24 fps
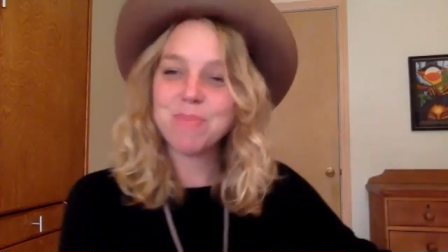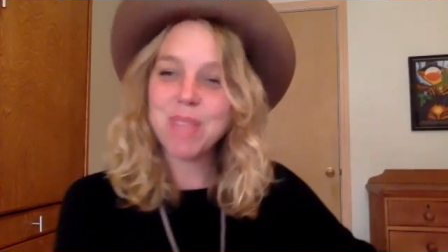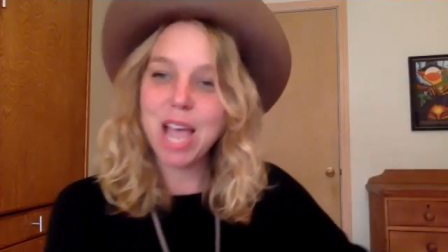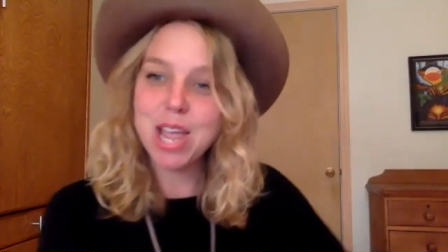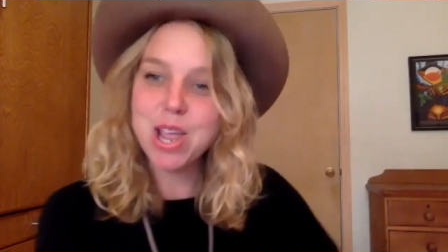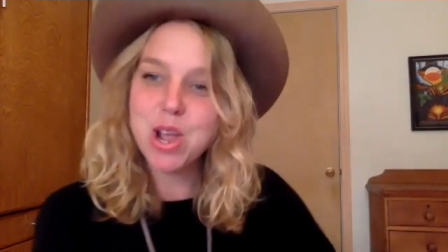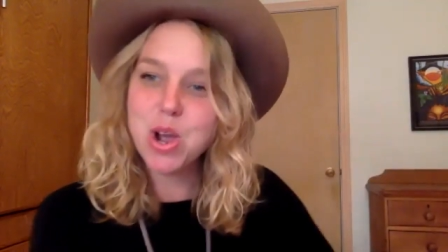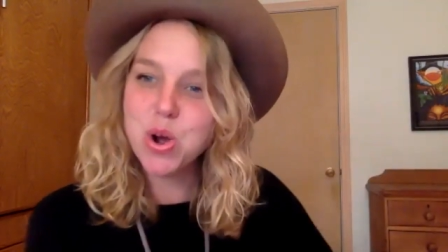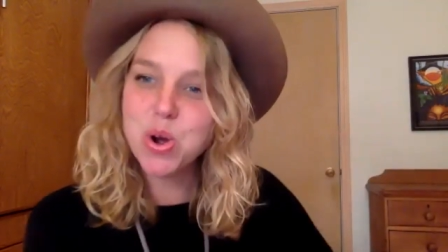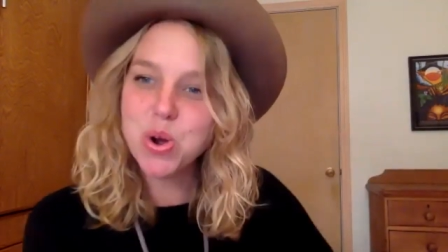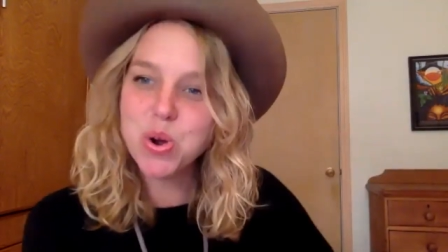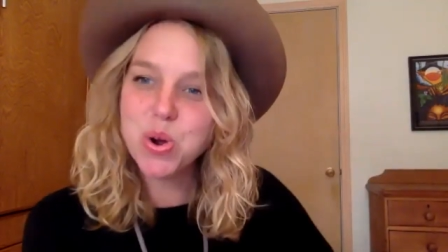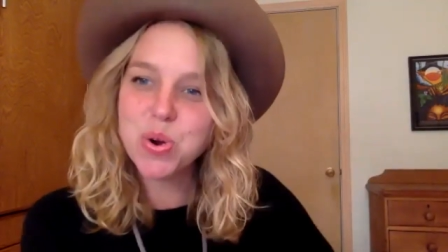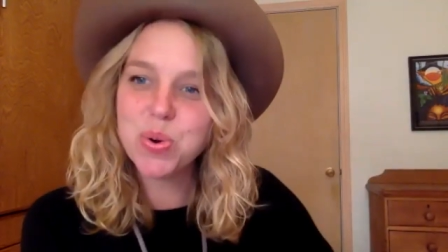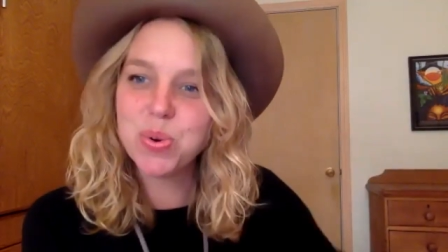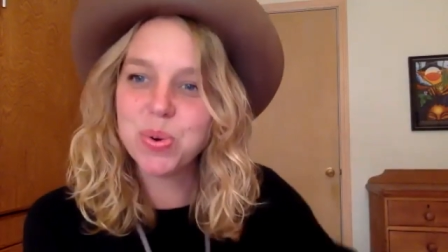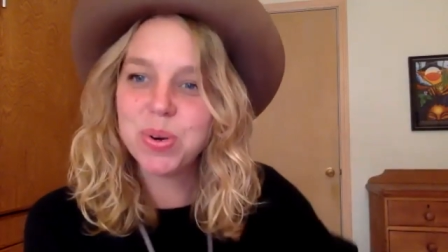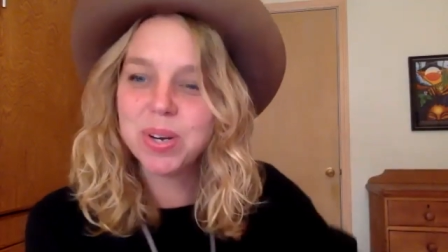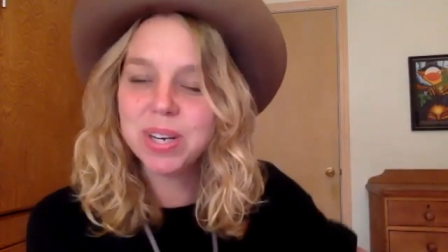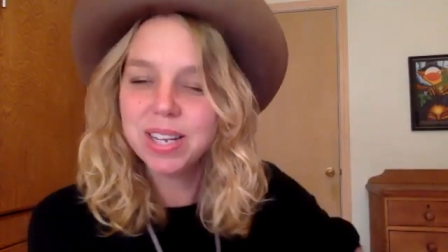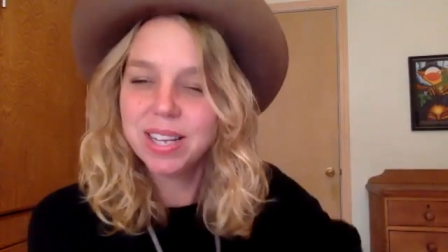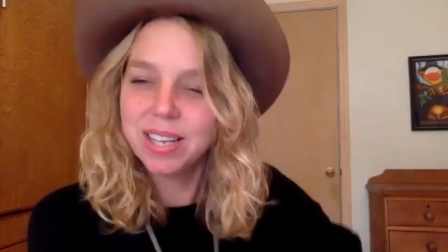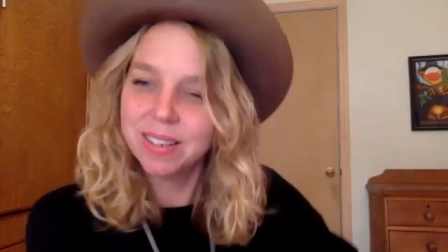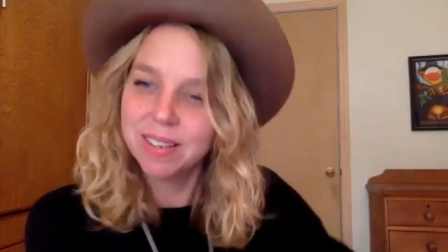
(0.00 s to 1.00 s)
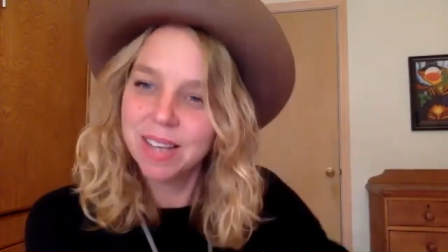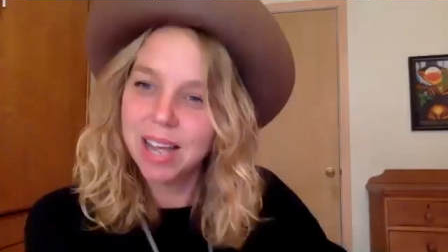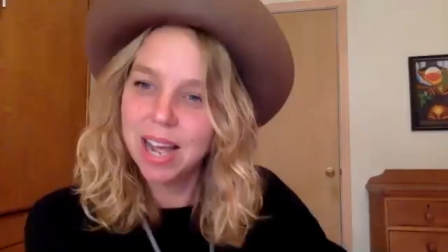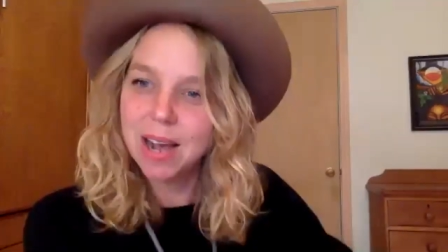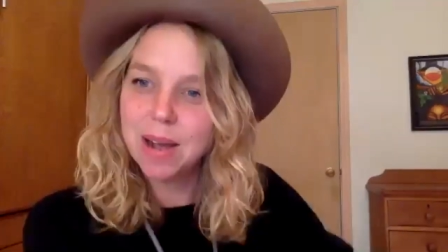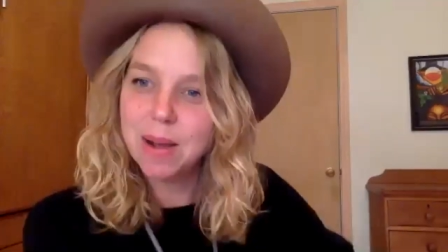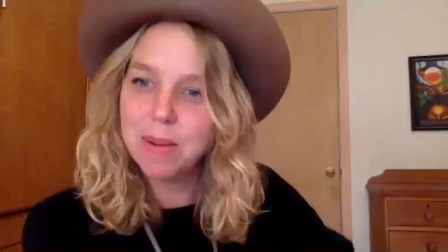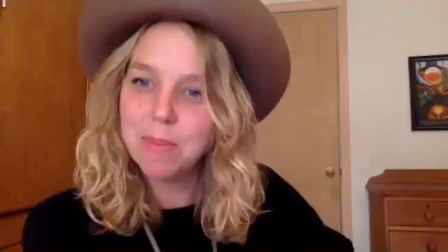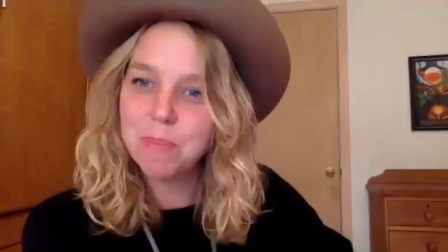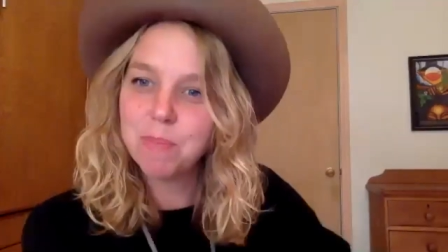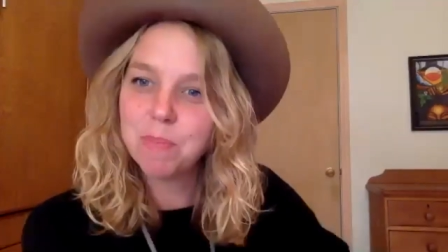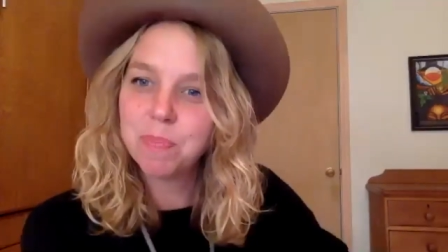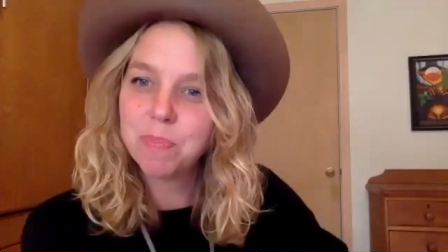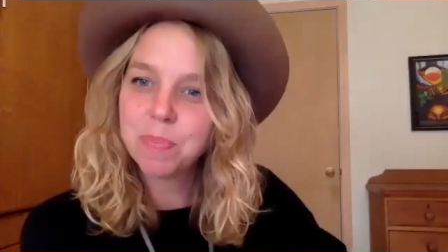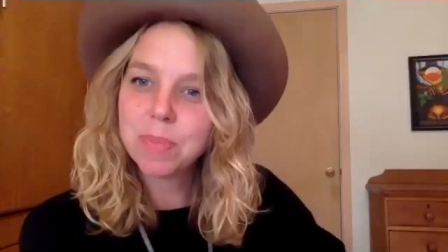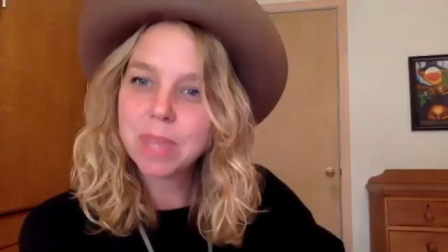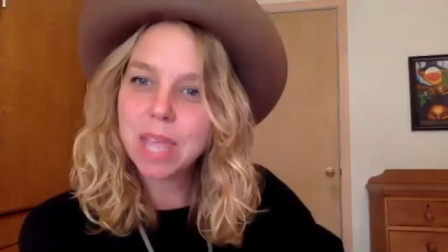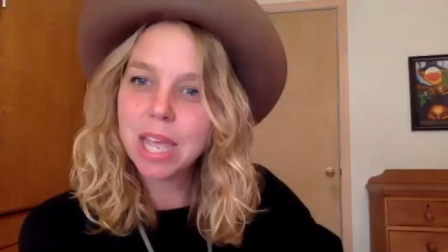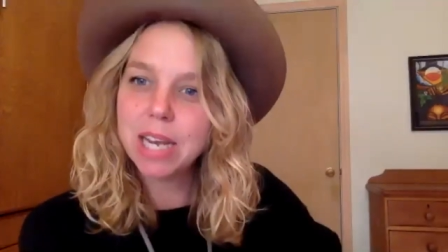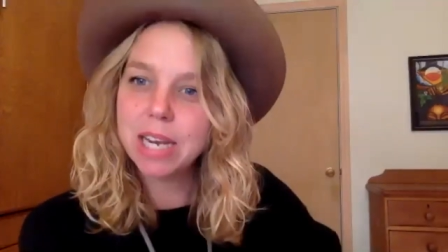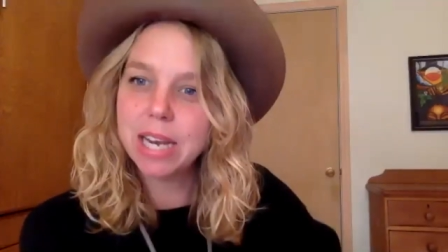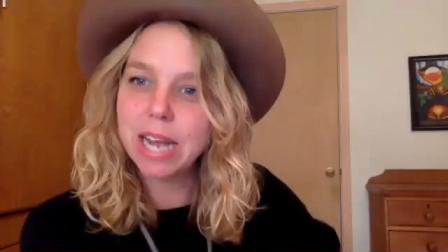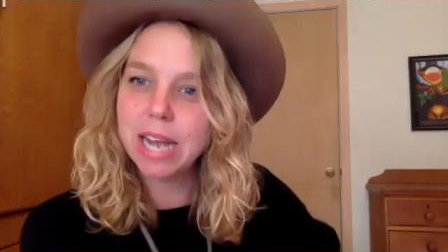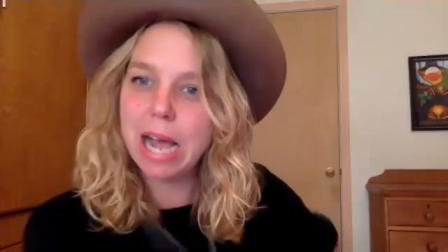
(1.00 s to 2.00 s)
I own, um,
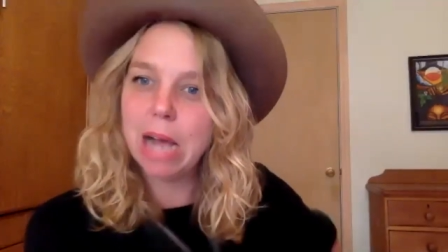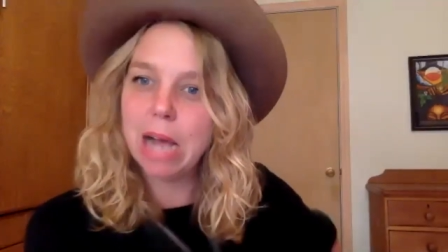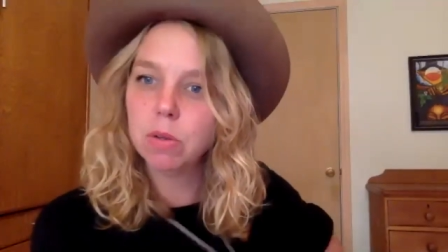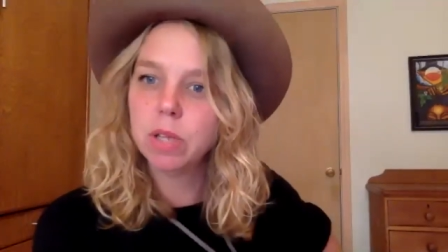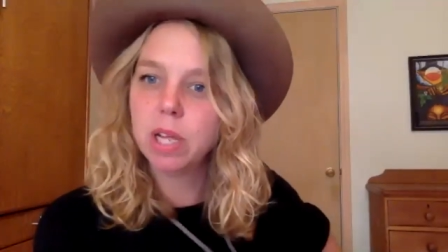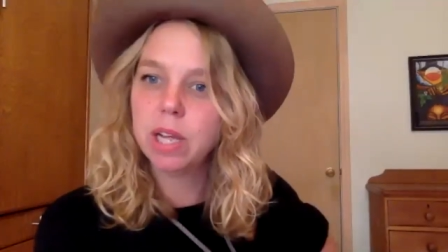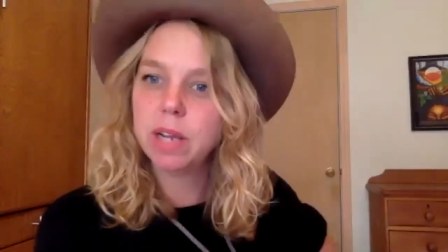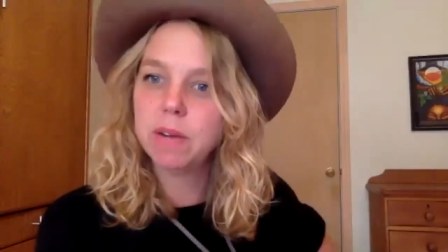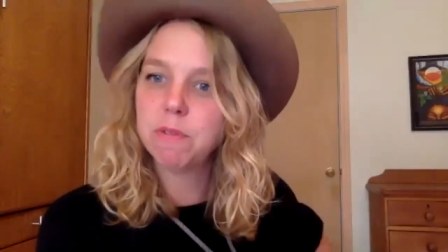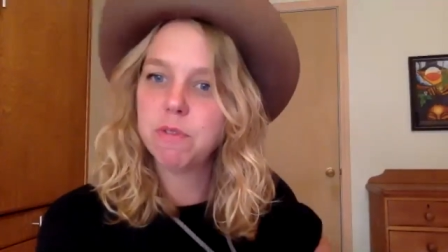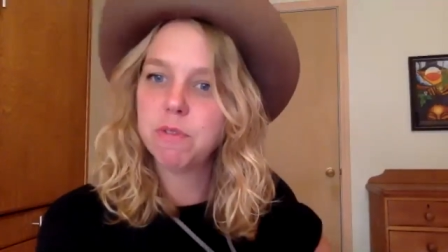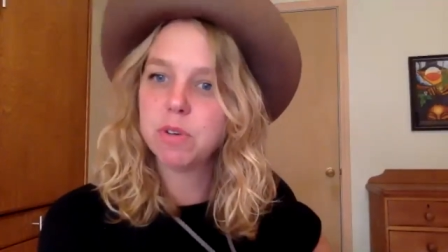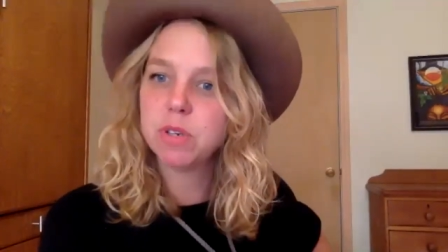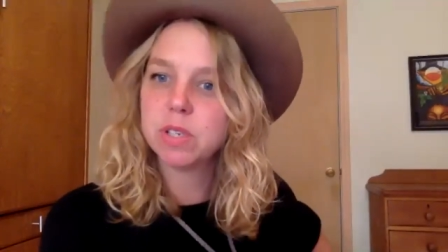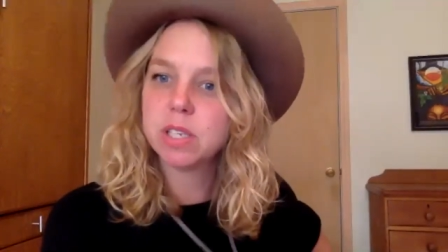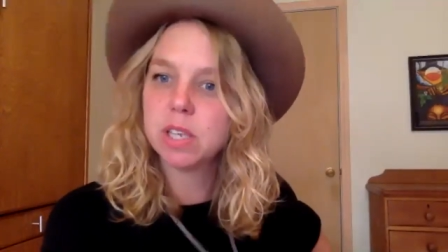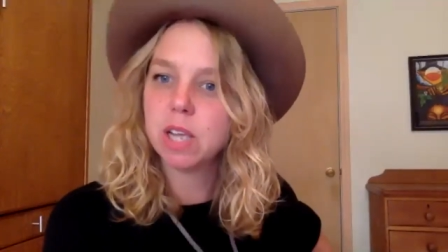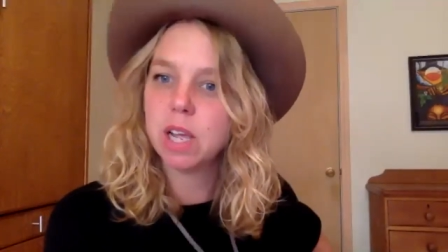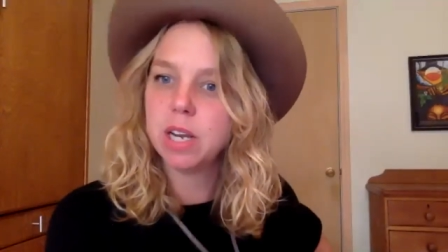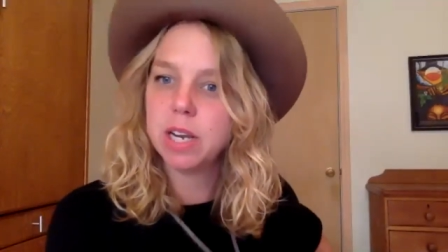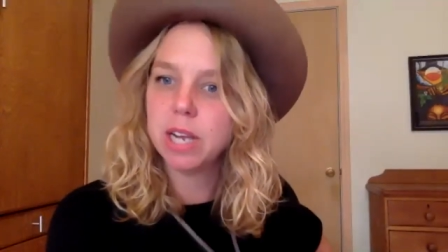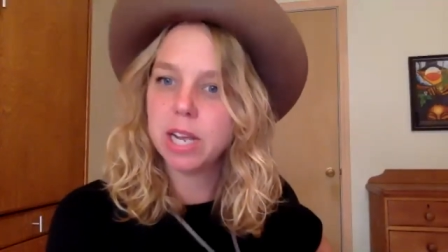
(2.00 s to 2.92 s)
and an outline for a